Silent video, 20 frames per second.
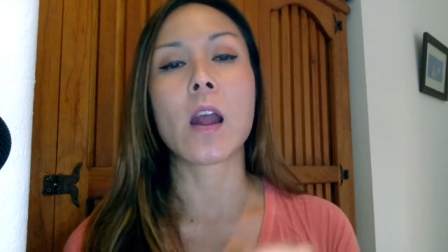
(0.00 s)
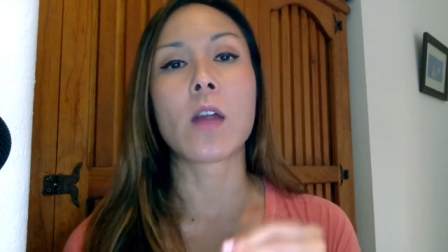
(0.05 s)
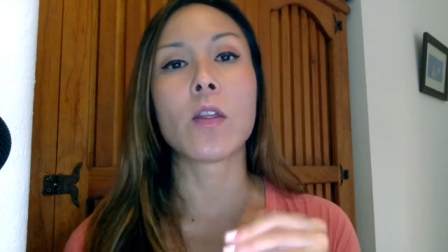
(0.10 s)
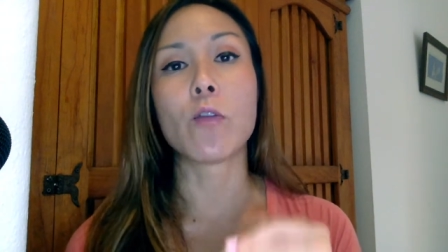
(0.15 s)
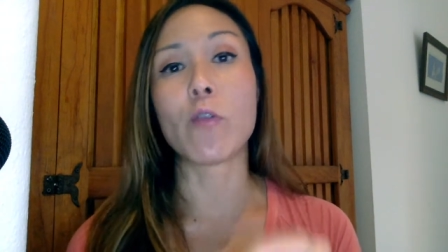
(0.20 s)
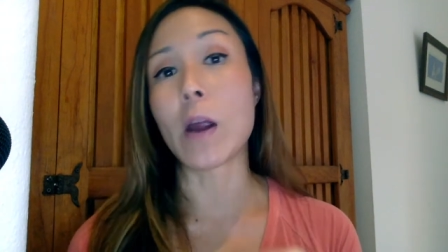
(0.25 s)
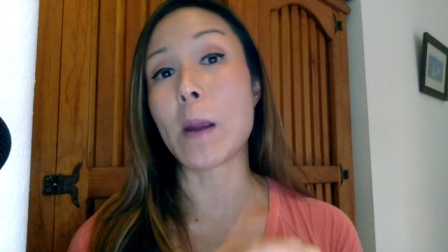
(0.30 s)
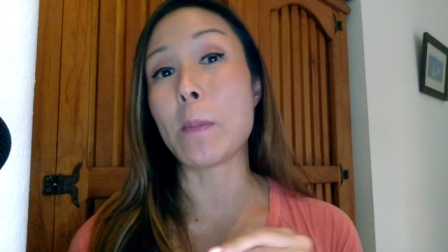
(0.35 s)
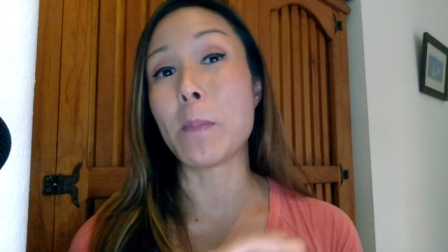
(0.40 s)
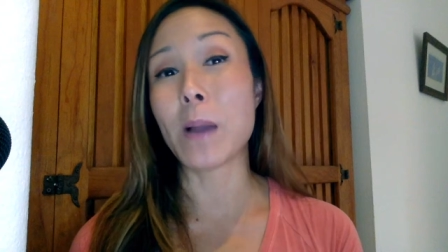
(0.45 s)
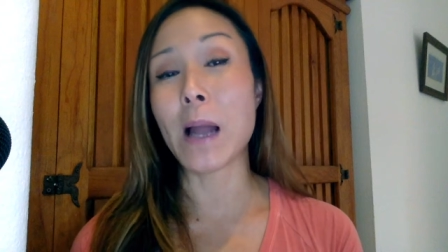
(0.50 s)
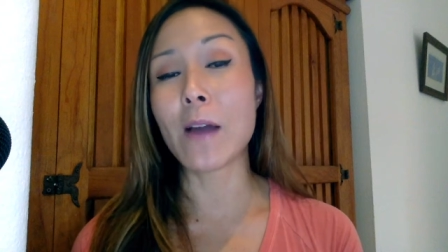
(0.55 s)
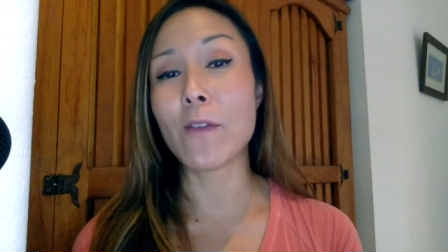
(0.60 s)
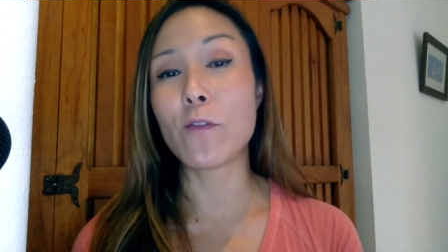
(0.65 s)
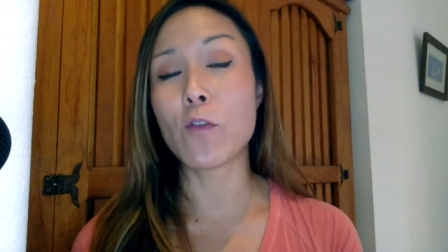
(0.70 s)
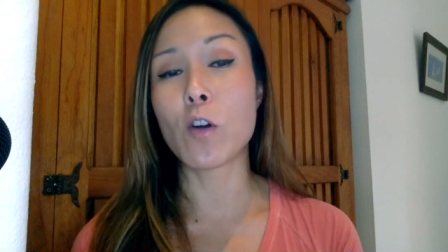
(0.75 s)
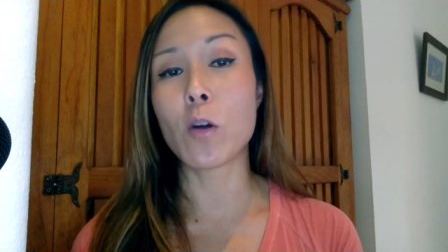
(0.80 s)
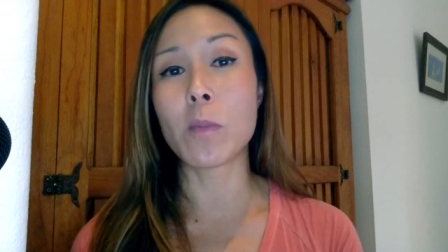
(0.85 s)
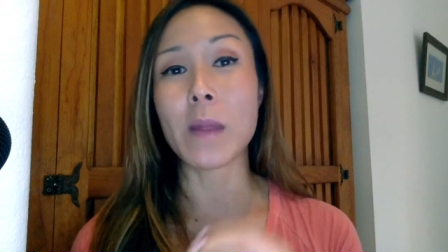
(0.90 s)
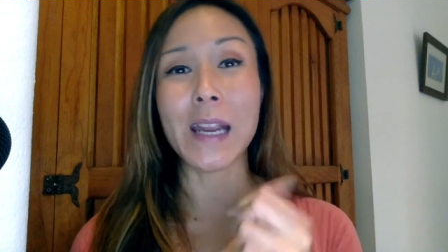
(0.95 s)
the right
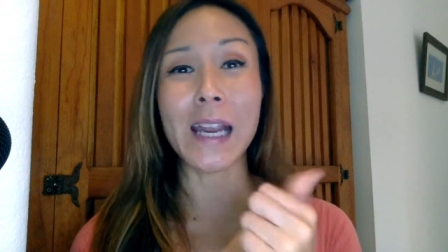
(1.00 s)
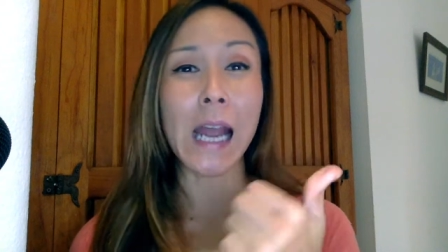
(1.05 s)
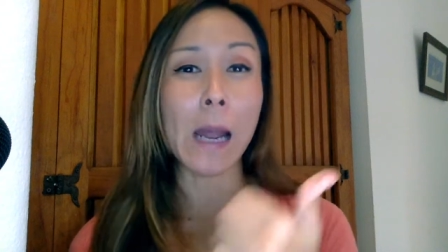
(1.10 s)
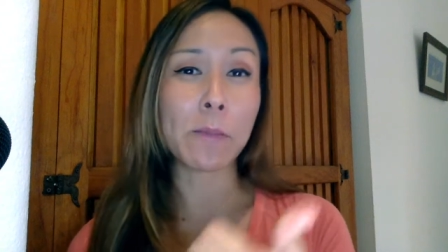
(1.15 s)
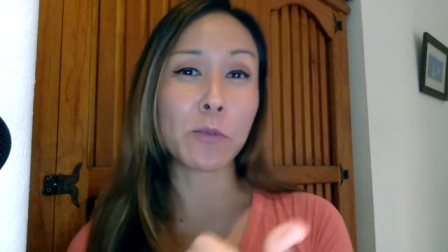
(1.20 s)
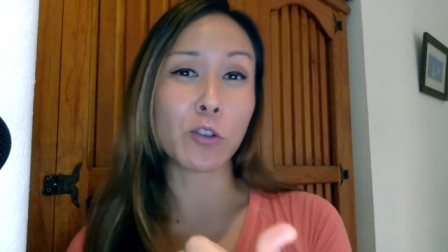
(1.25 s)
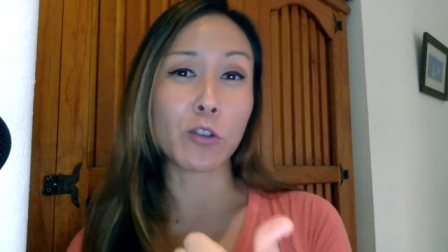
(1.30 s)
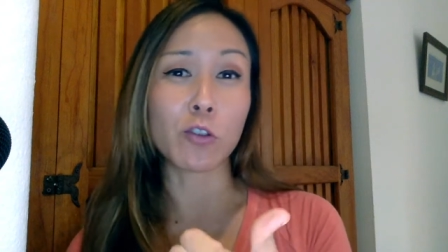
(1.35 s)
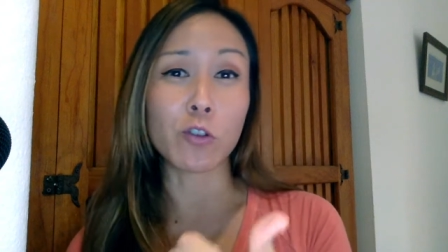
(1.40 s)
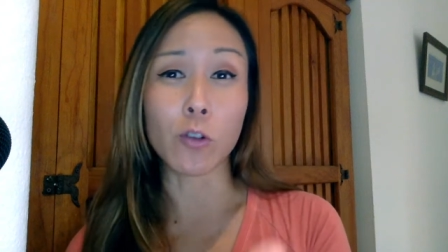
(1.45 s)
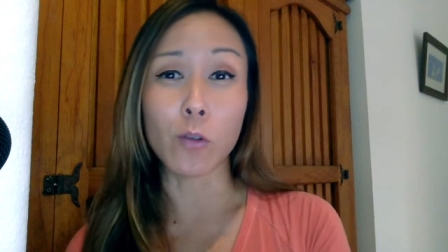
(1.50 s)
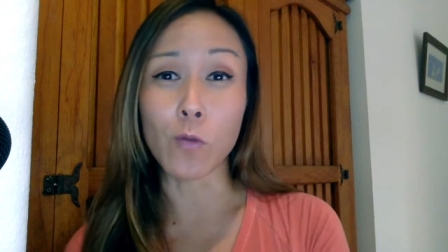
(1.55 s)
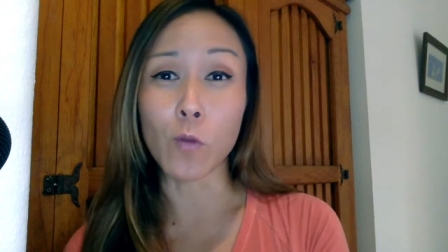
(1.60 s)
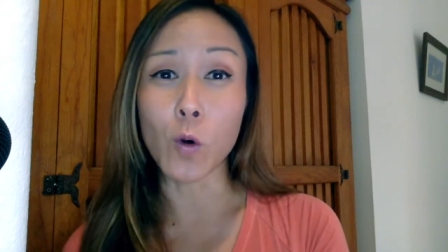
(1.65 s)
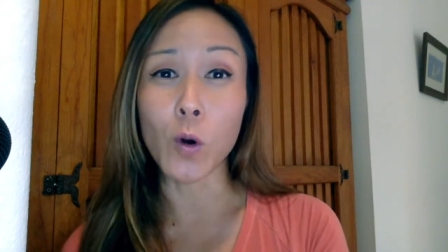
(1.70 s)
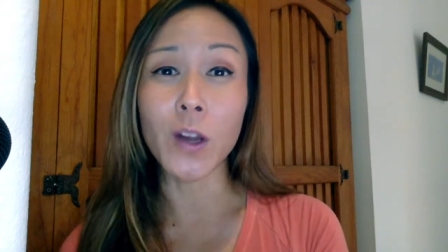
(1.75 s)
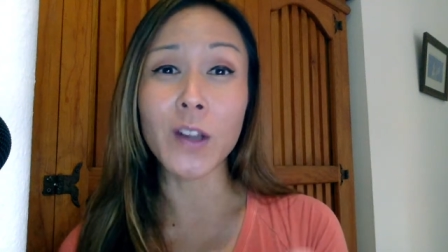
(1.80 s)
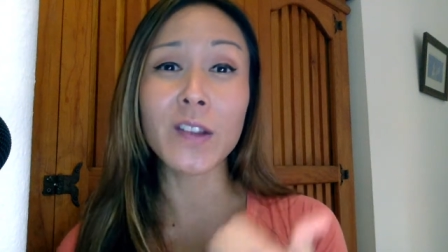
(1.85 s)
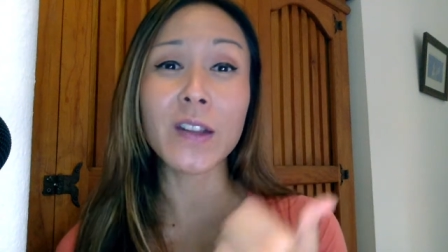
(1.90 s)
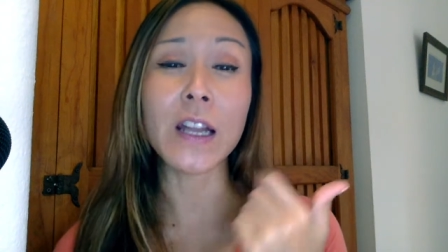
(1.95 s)
platform that captures your
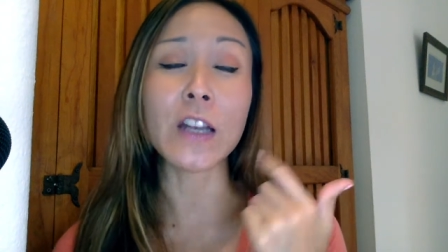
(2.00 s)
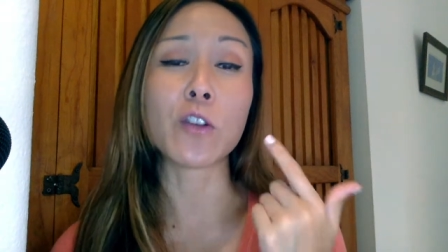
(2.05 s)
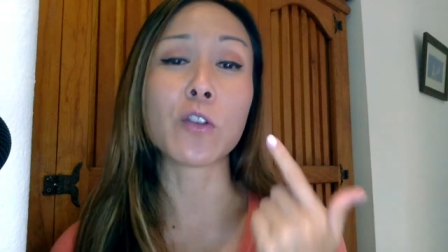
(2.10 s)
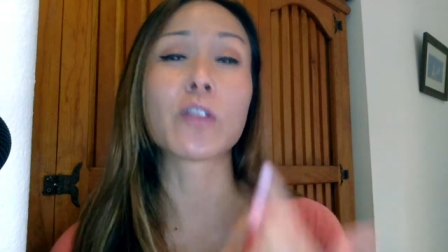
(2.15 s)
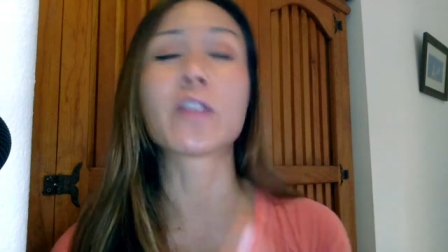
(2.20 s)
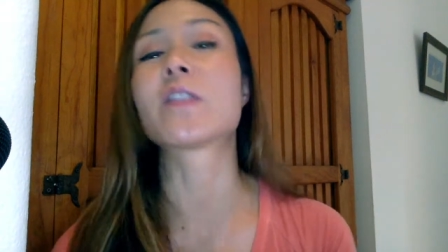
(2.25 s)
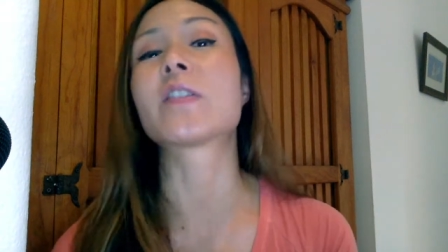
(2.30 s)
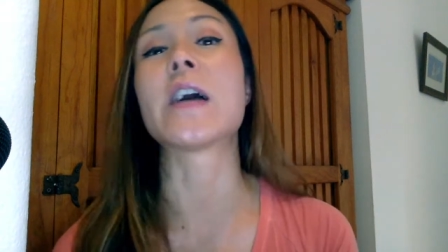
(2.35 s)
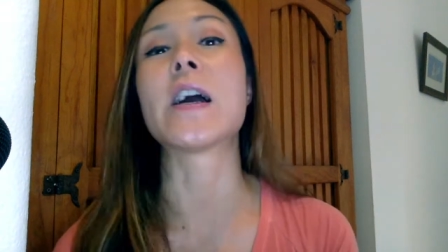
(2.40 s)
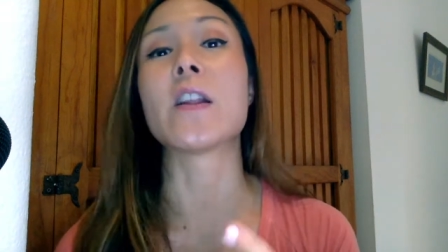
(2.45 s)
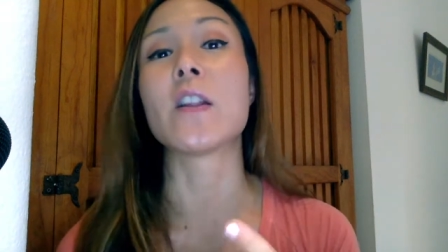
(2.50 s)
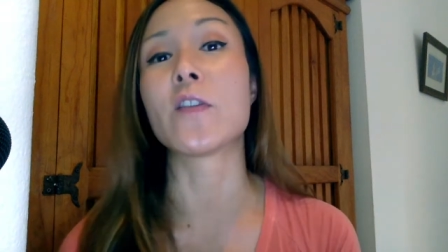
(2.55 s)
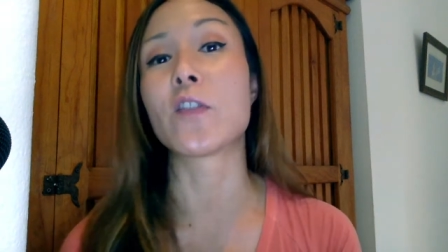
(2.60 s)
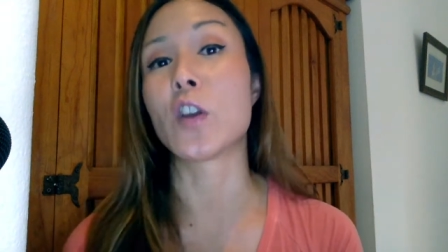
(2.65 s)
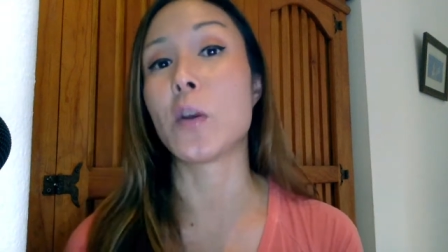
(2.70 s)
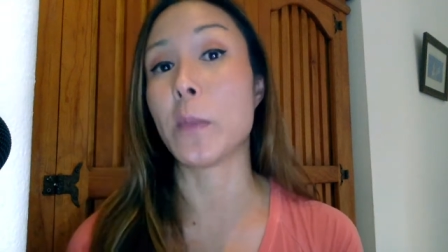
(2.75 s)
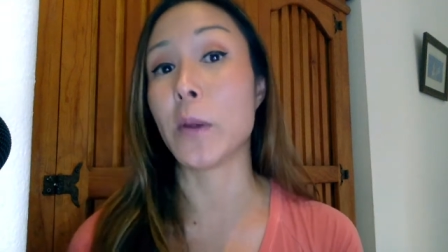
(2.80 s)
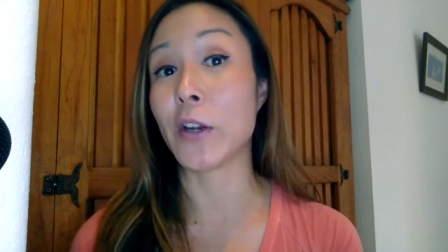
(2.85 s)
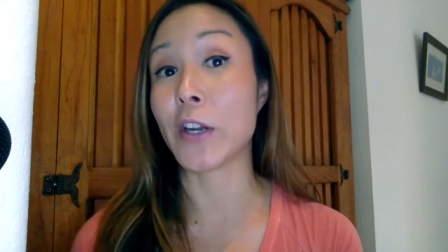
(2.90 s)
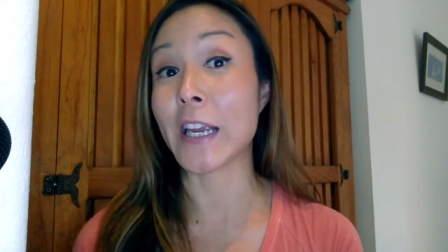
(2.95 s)
voice and your style of
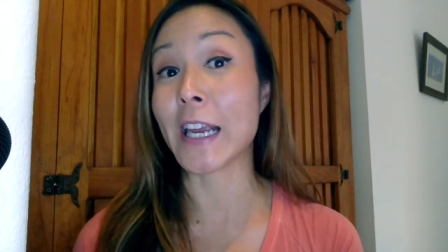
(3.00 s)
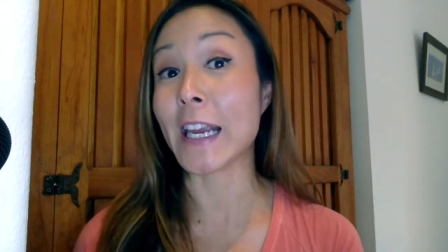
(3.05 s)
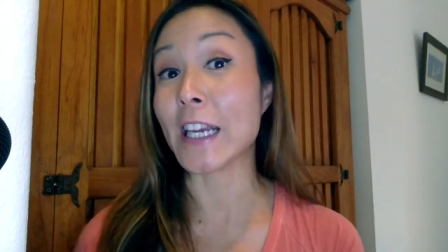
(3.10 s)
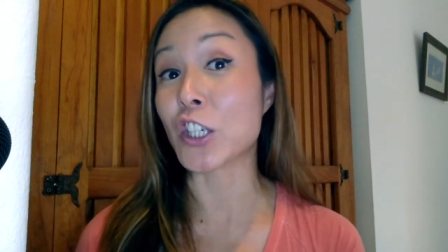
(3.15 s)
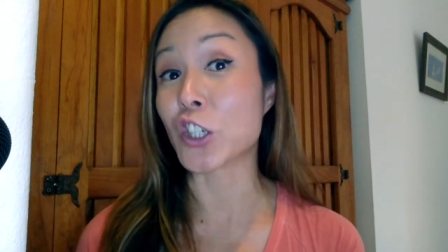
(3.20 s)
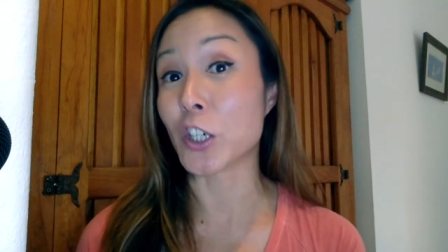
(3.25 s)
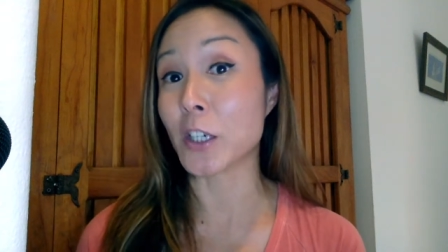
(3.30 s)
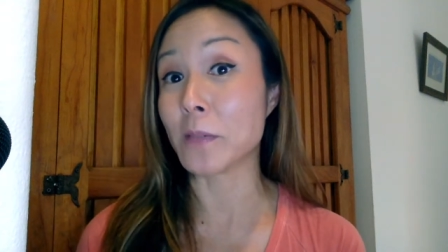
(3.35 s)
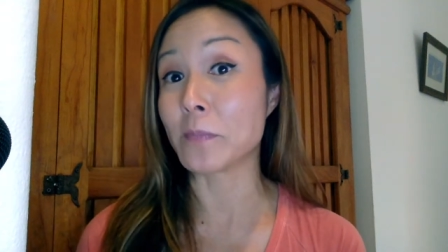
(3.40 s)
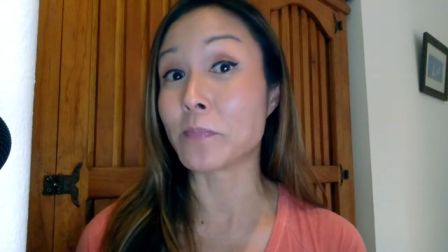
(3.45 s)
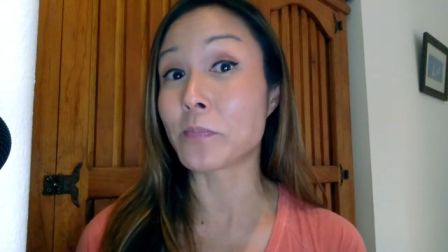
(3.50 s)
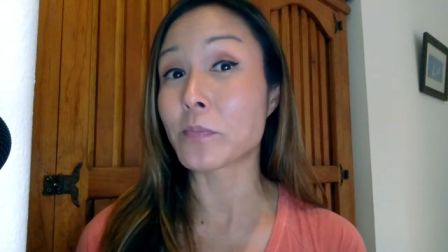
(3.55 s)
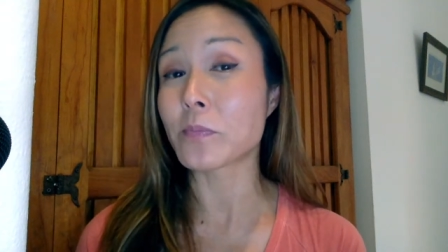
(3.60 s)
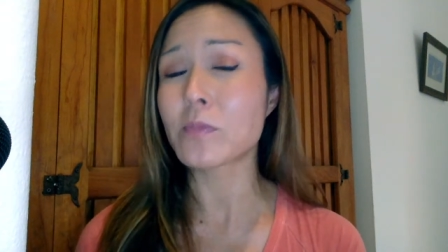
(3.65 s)
communication.